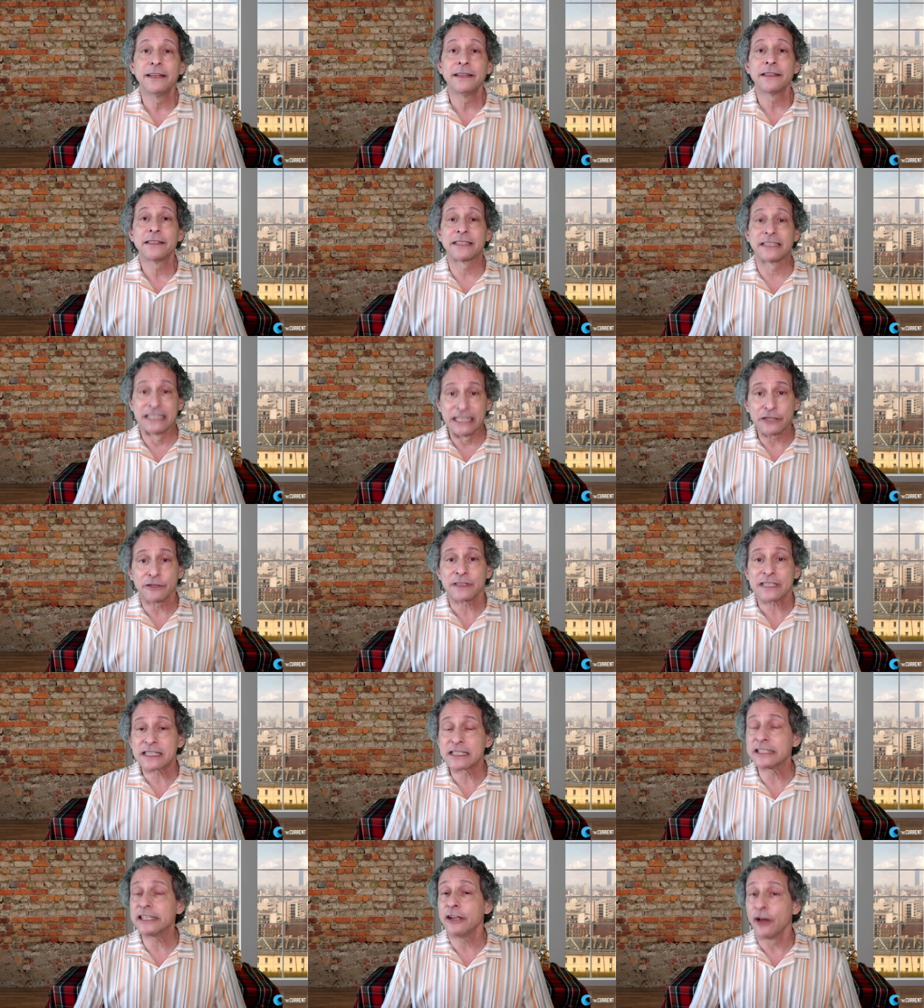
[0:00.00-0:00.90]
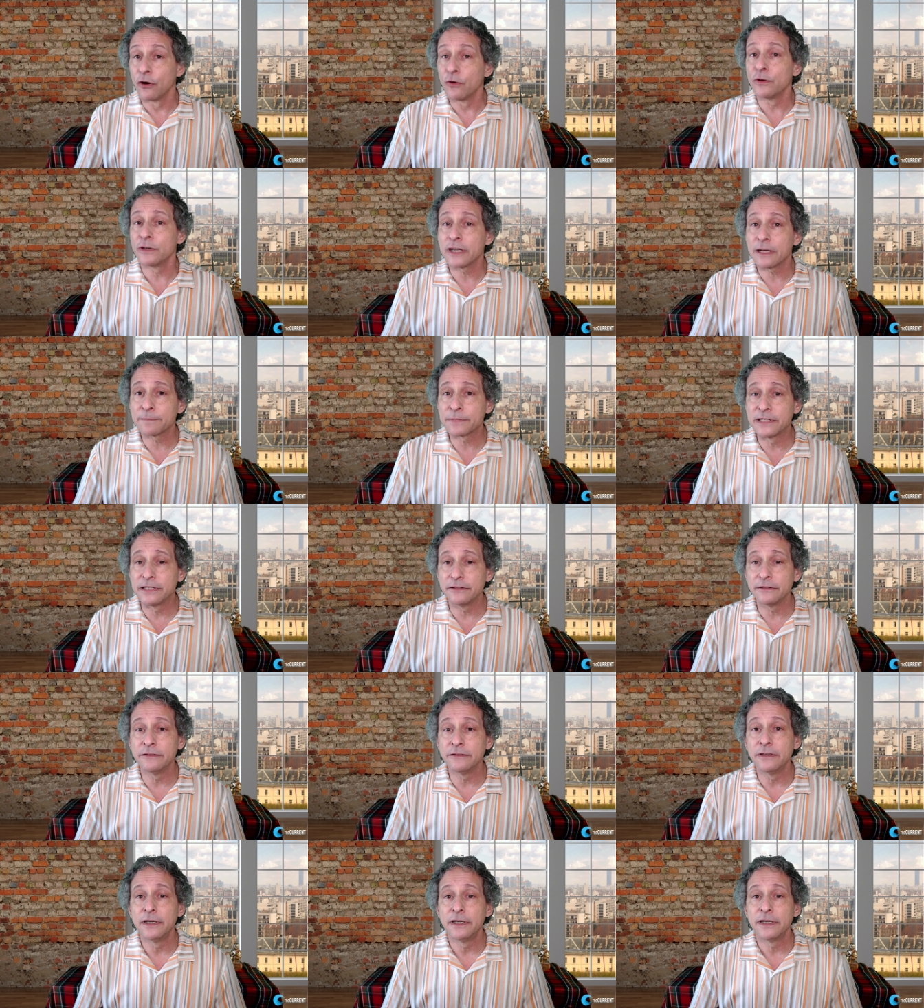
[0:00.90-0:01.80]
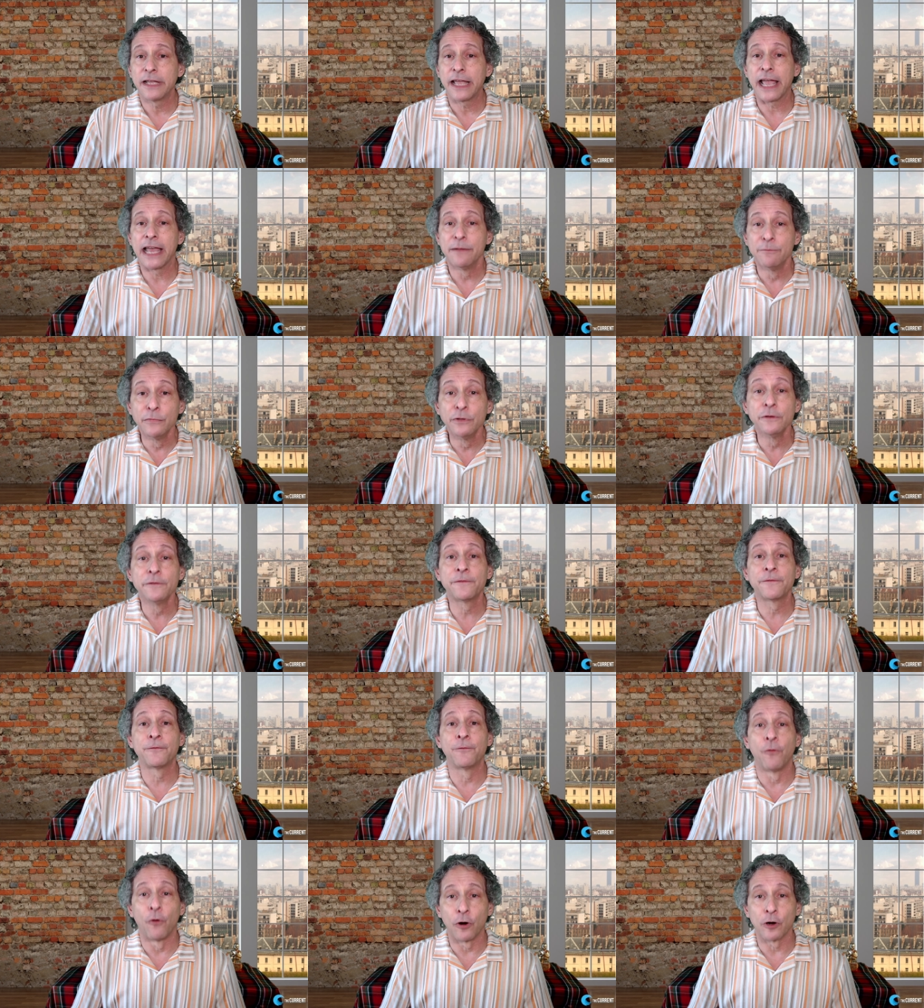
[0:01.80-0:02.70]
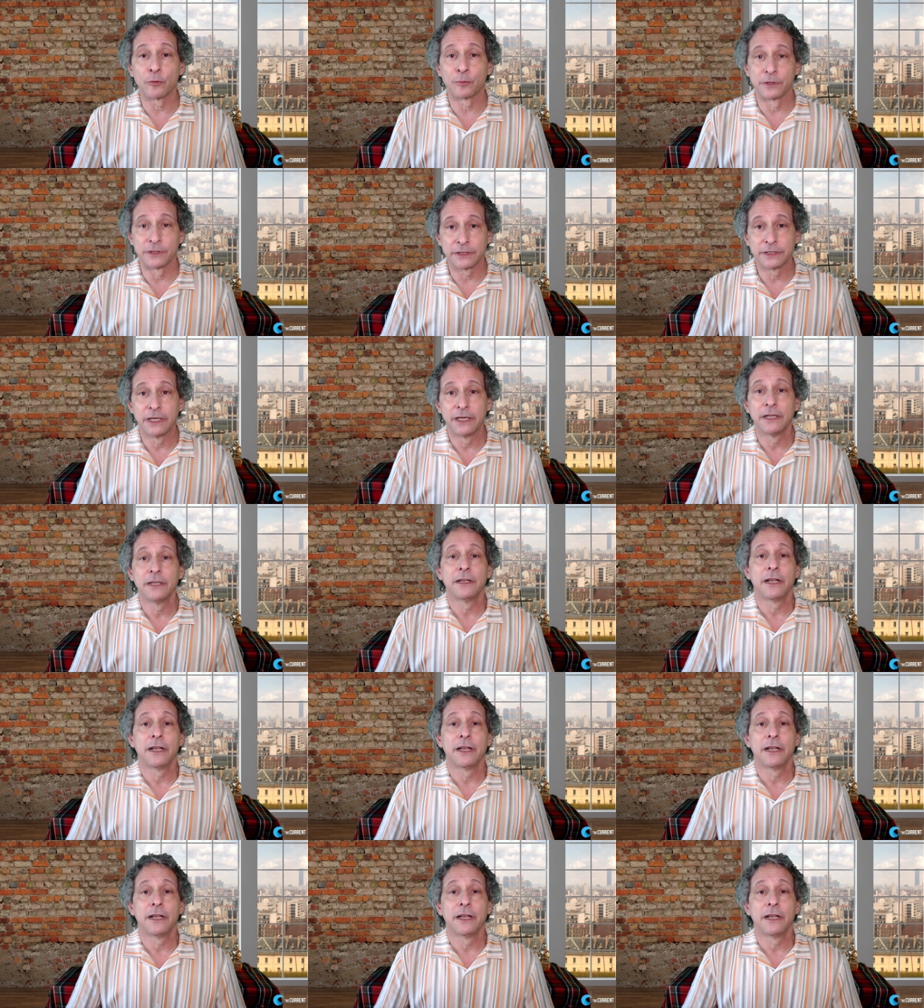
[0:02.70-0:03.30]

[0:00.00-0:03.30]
seriously own up to and move forward